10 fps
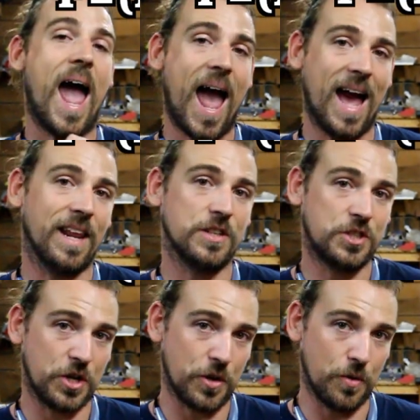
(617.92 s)
added
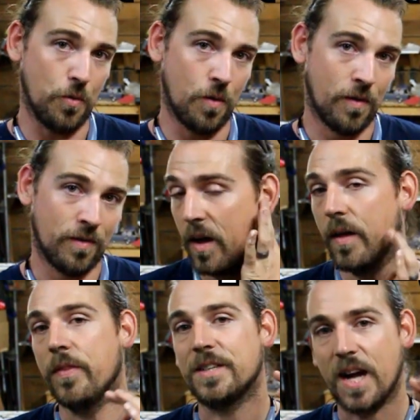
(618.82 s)
to
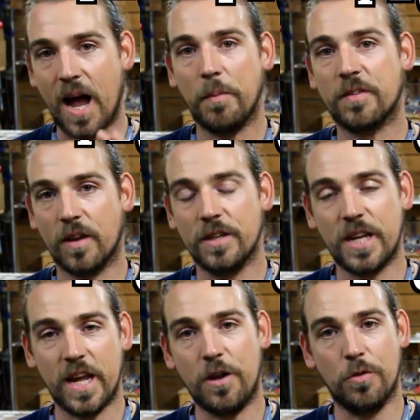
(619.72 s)
the time it's going to
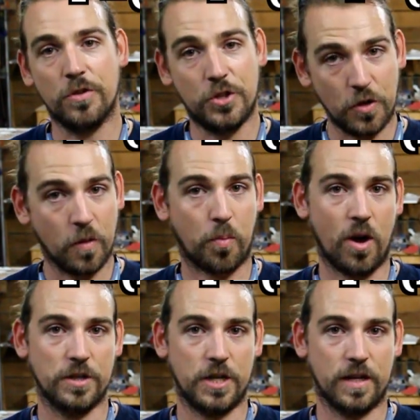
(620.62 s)
take you to do the
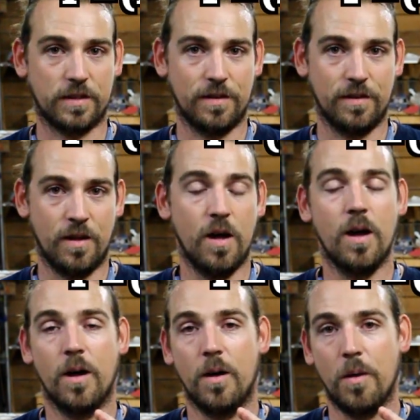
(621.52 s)
project
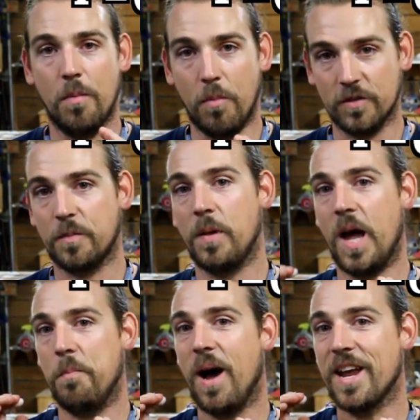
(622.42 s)

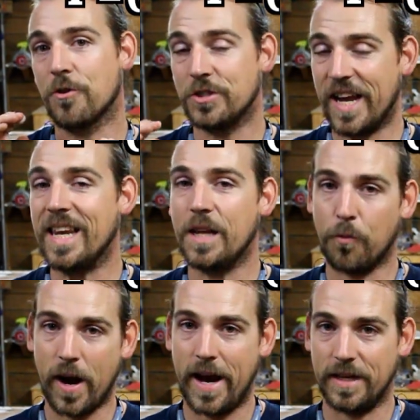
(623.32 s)
multiplied by your daily
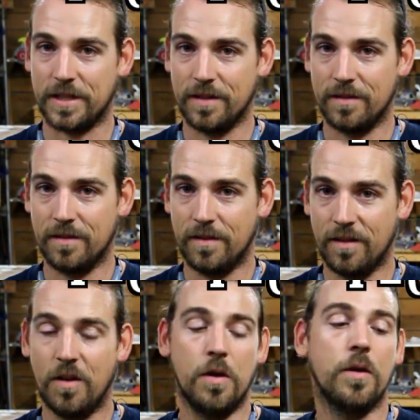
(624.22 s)
rate,
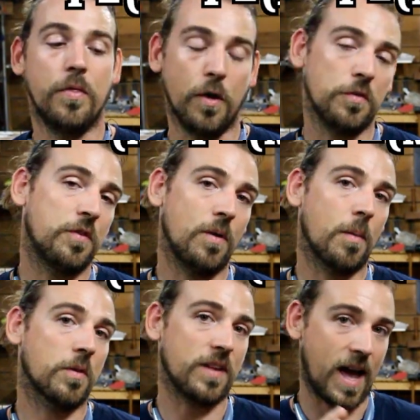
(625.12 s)
those two
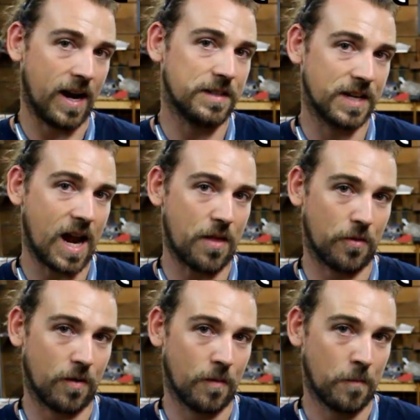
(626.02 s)
numbers added
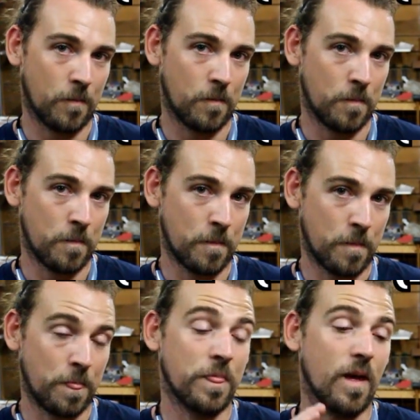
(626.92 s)
together,
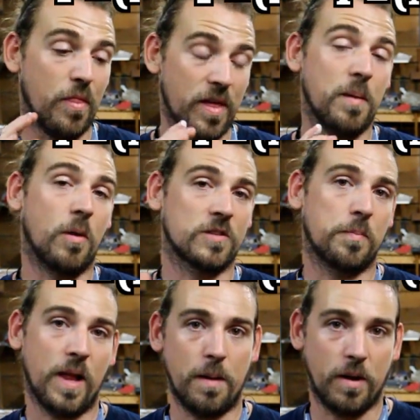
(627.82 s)
then
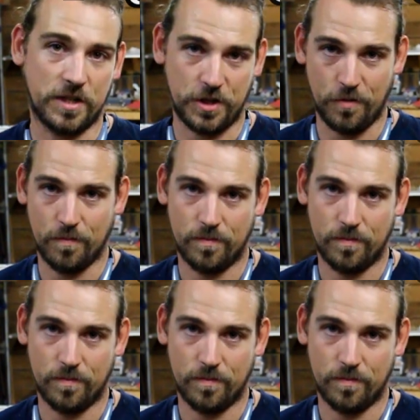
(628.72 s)
multiplied by 2.